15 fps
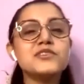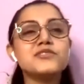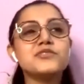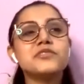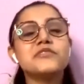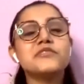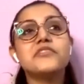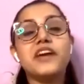
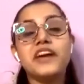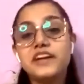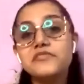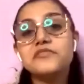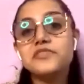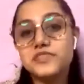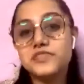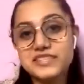So, the very
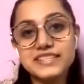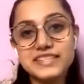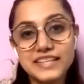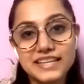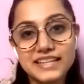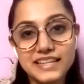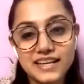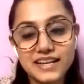first
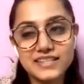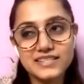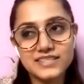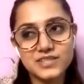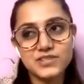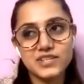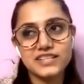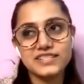thing that I
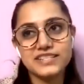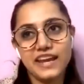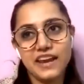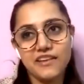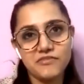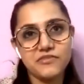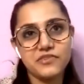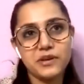suggest
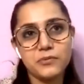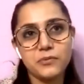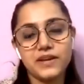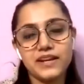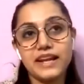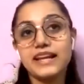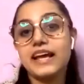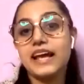
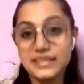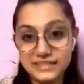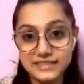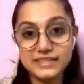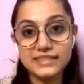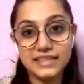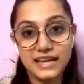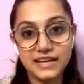everyone, and I
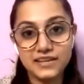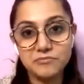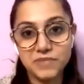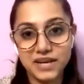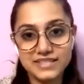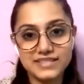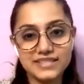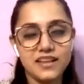did that
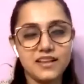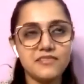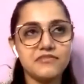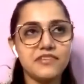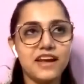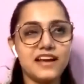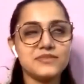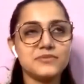myself
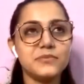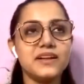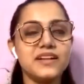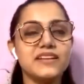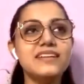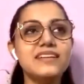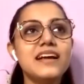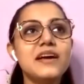as
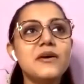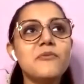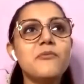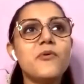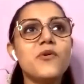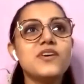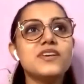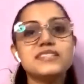well,
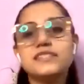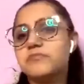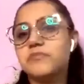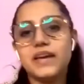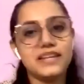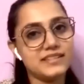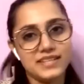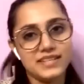was
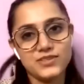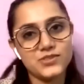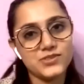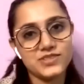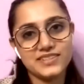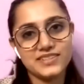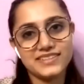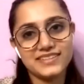
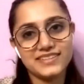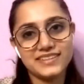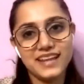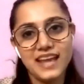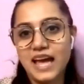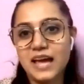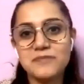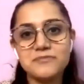meditation.
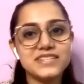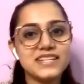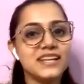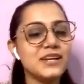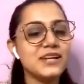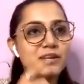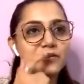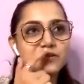I'm
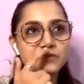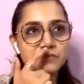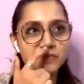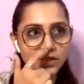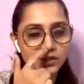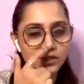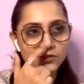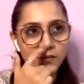telling you,
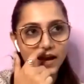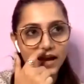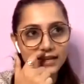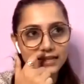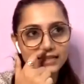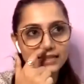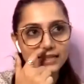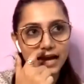
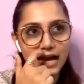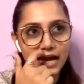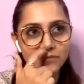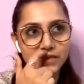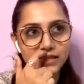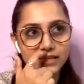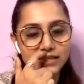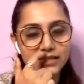spirituality
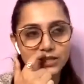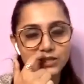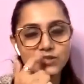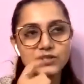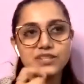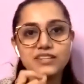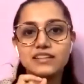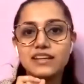and
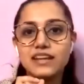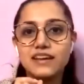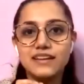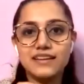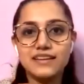meditation